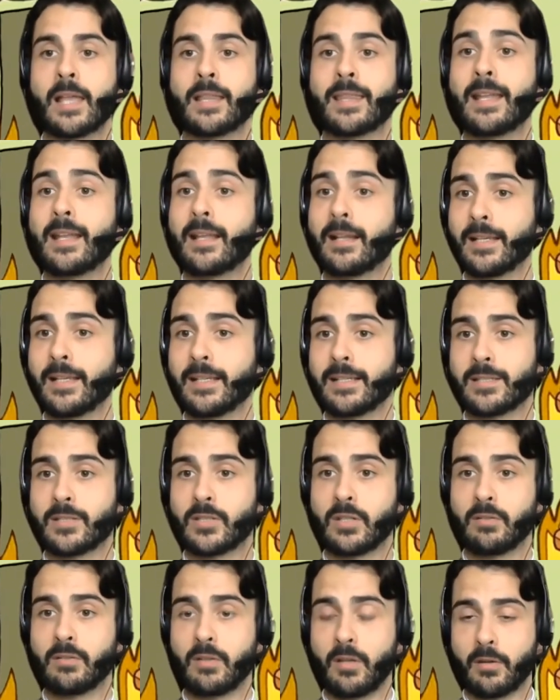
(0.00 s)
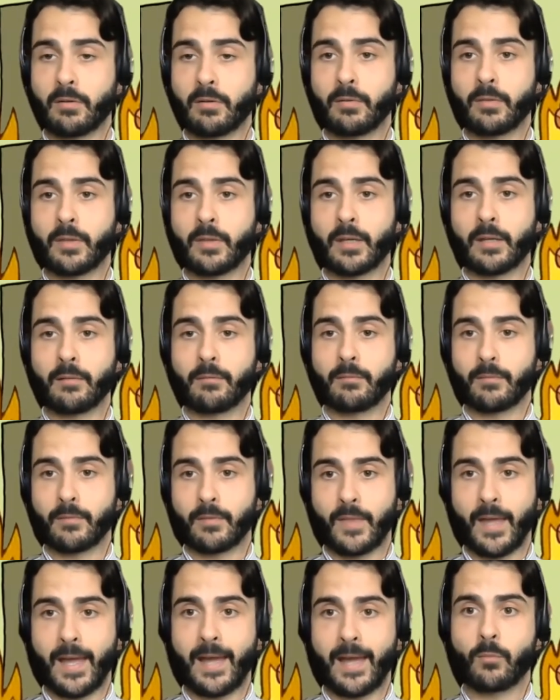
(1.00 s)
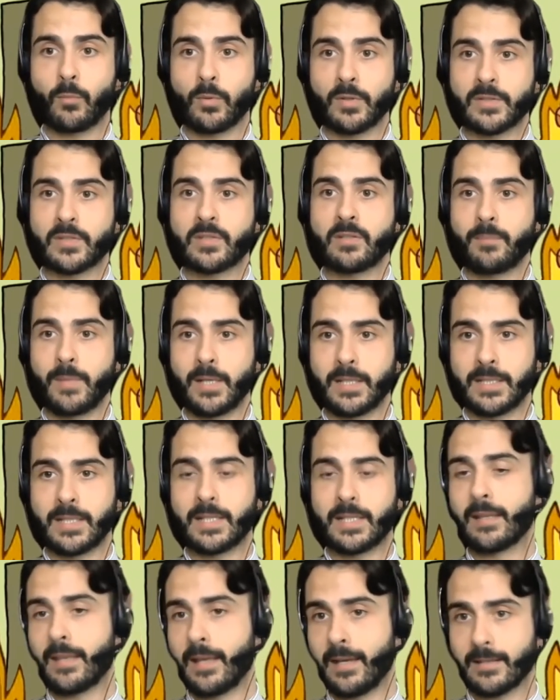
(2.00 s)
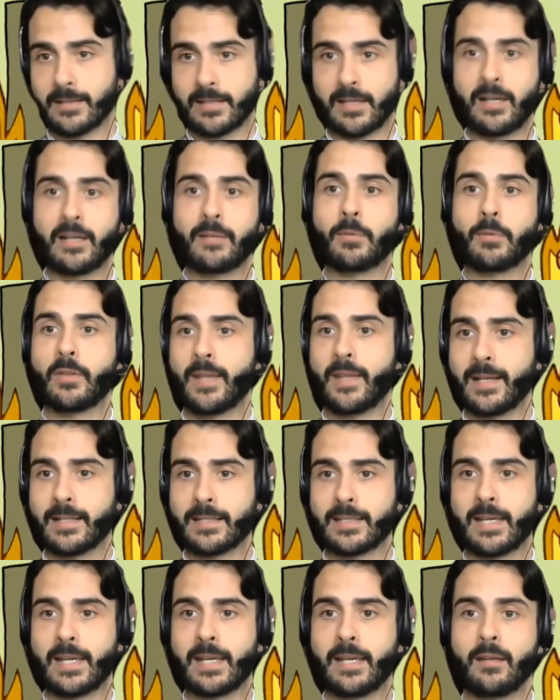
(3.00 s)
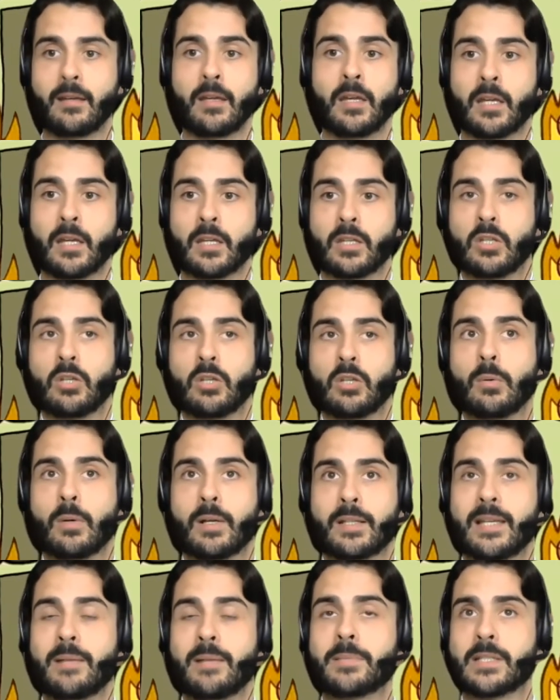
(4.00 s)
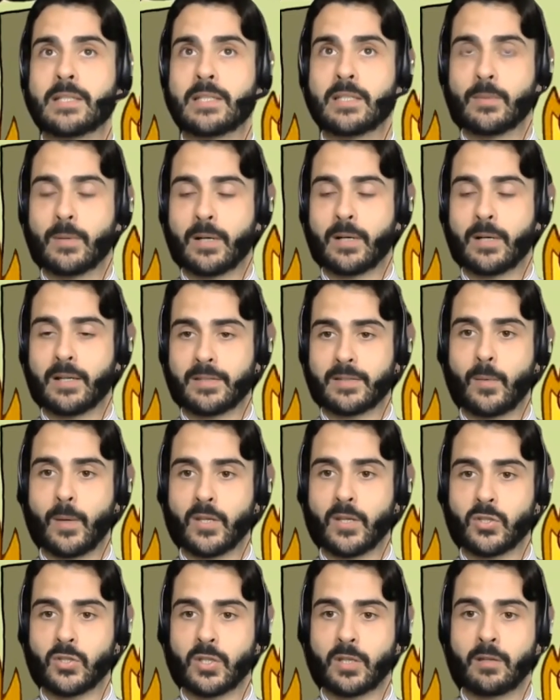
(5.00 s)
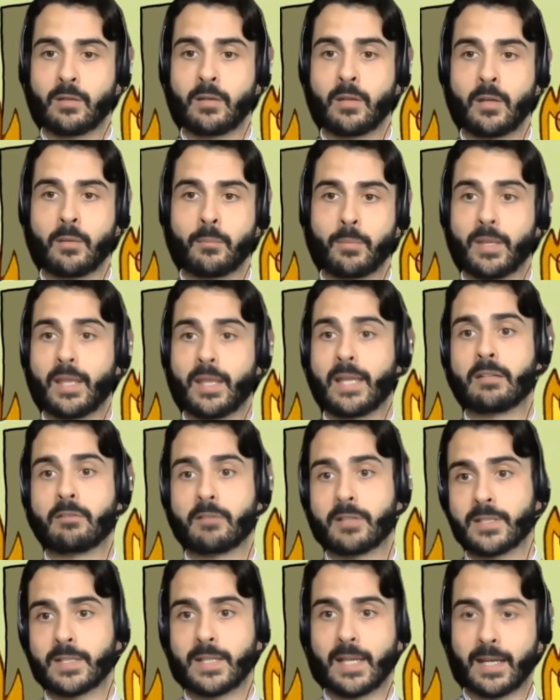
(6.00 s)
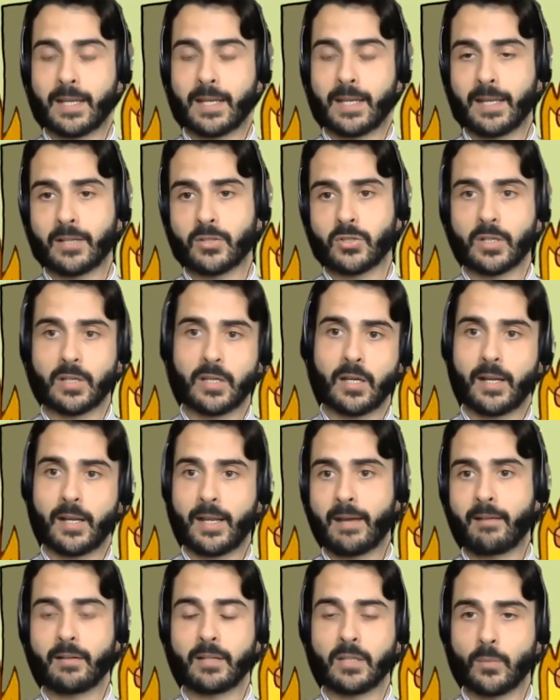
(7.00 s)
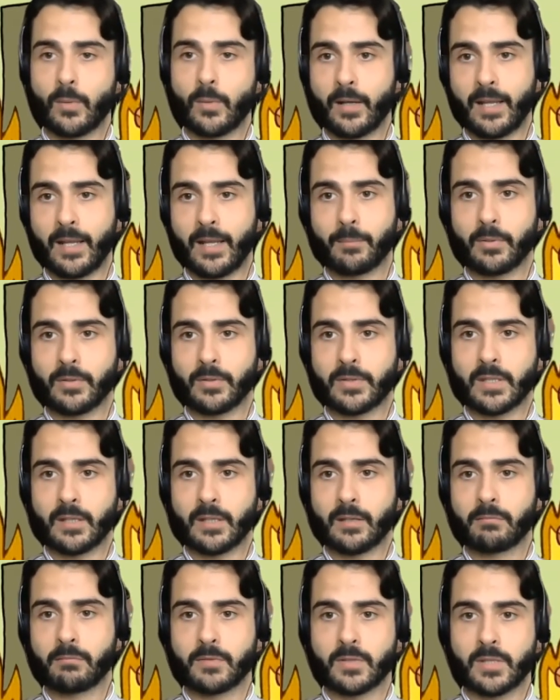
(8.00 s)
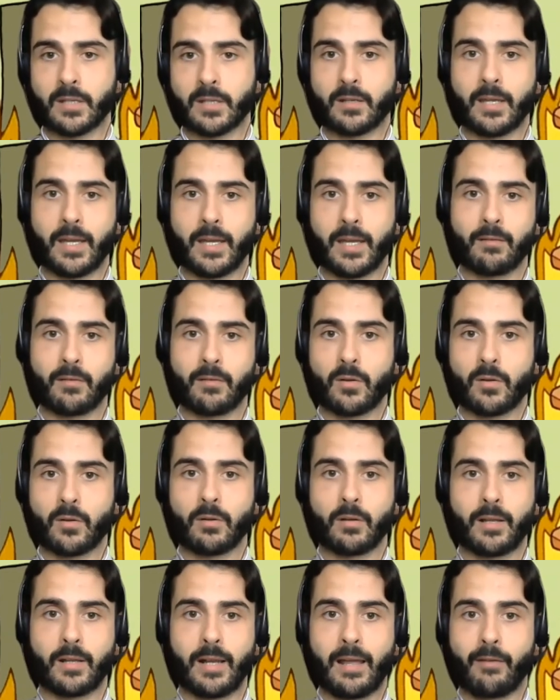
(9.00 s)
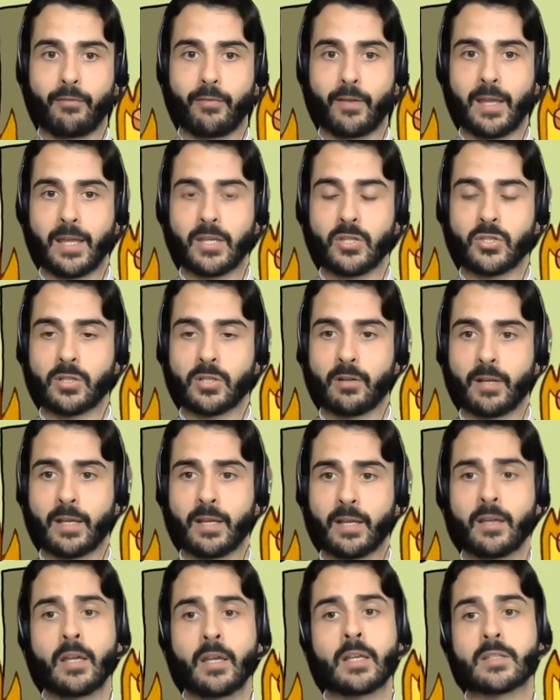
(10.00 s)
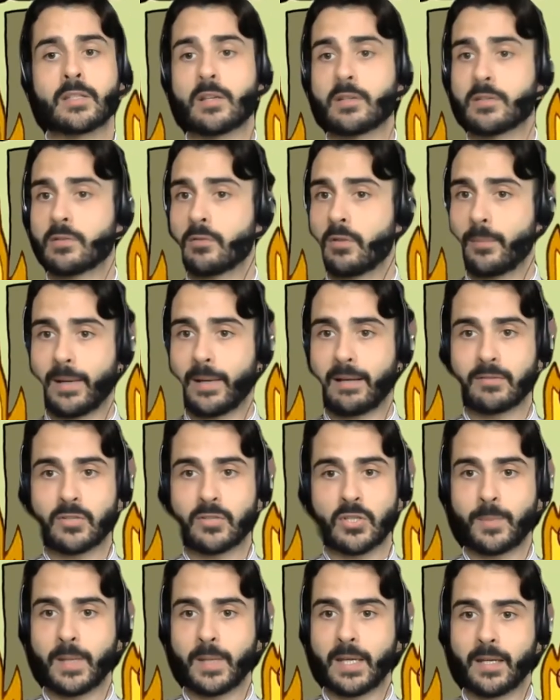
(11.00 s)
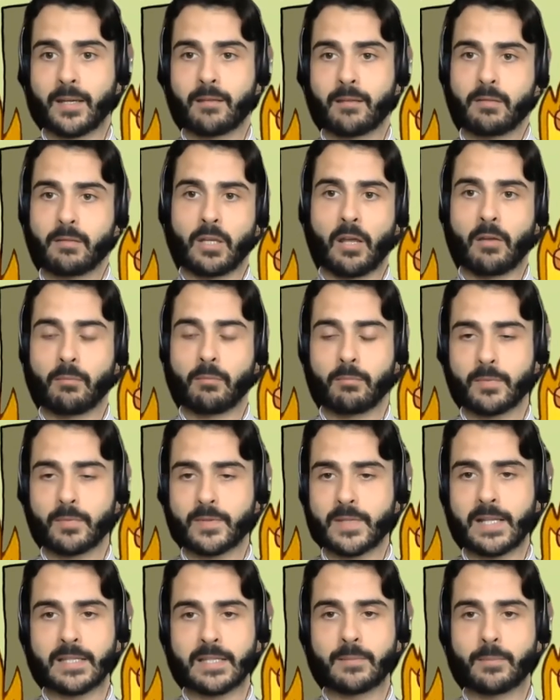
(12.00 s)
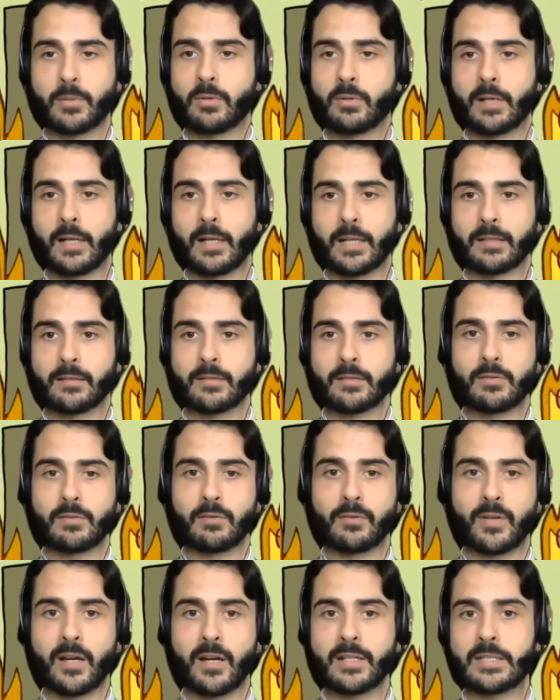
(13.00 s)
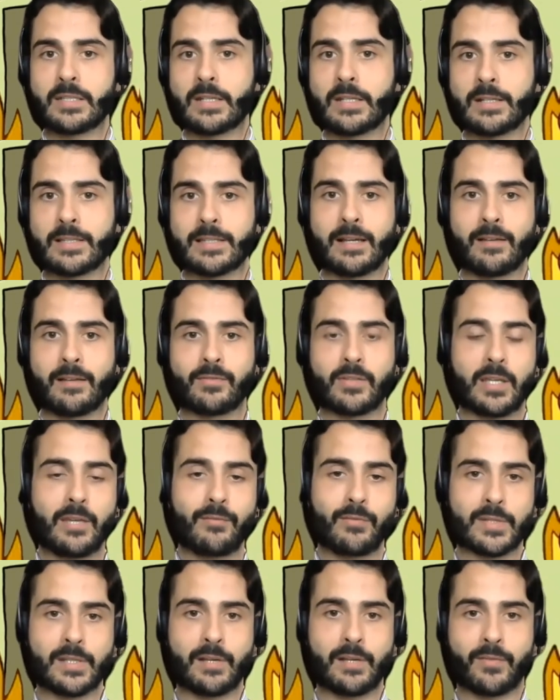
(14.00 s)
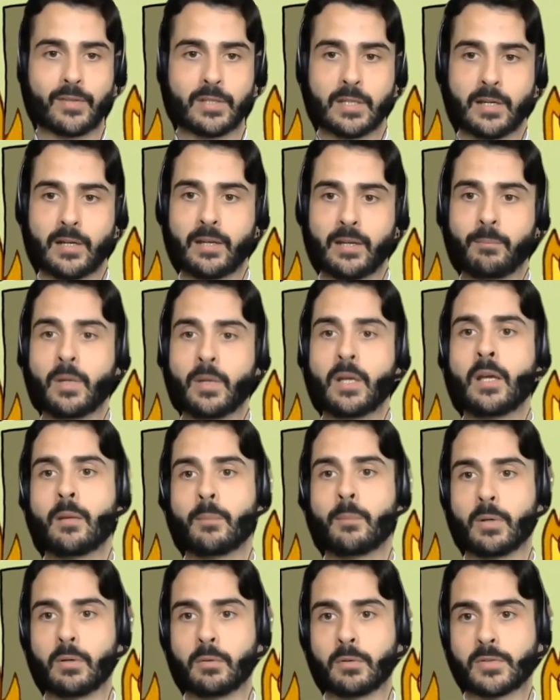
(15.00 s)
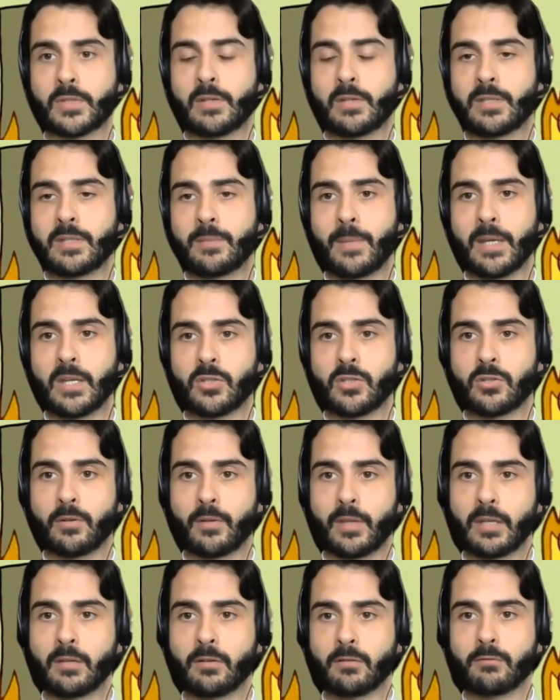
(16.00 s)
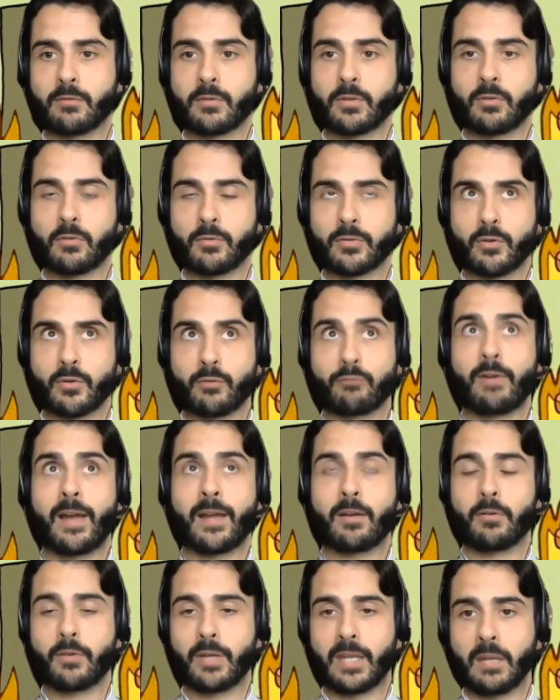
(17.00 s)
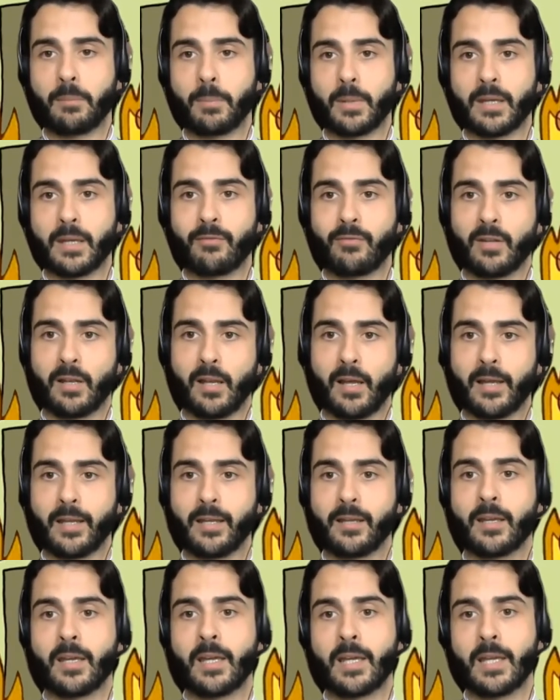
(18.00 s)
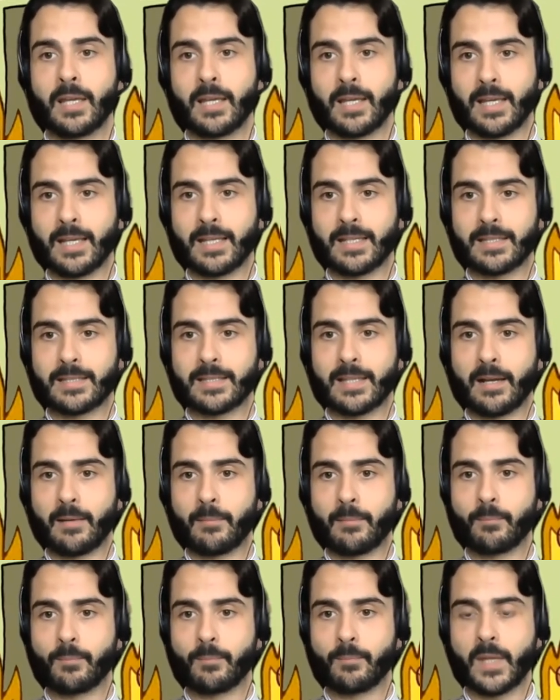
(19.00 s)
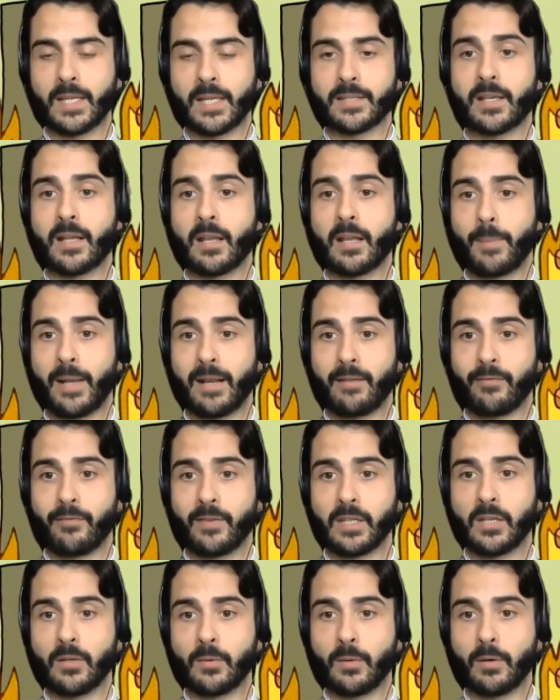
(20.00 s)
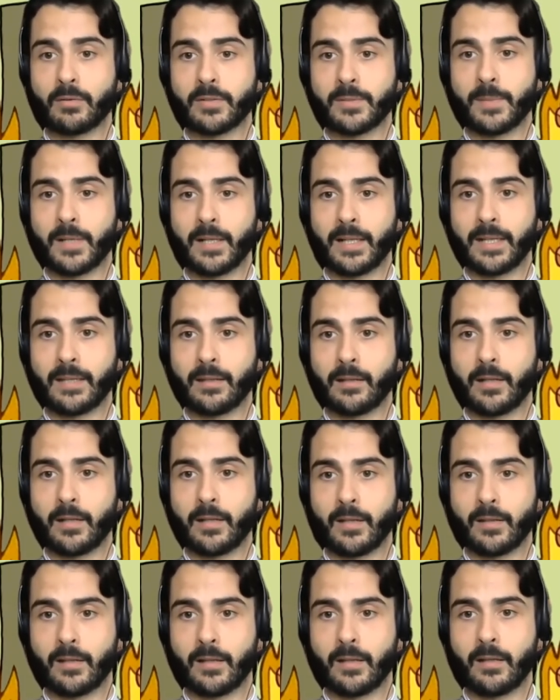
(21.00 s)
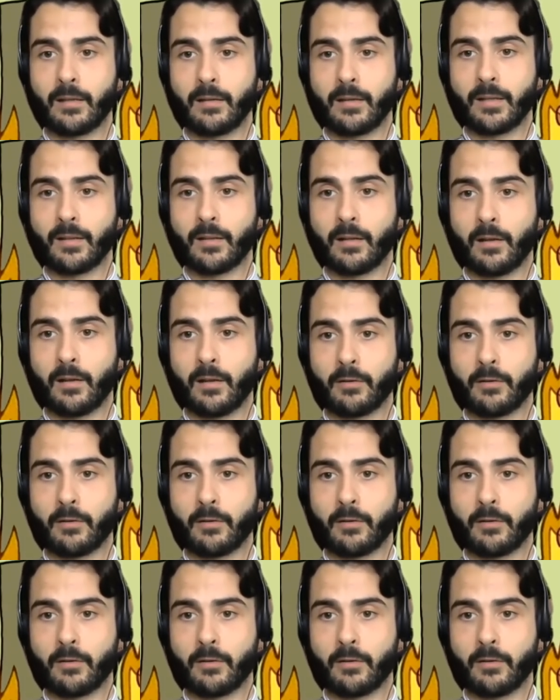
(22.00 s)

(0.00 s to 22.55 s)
Then at least you know that was submitted at that time on that date. You attempted to ask the question, but then your internet connection cut out and you weren't able to get clarification on it. So it's all about just being, sensible and sort of kind to yourself, to give yourself the time, but also to make sure that your sort of record keeping, if you like, is going to benefit you ultimately in the long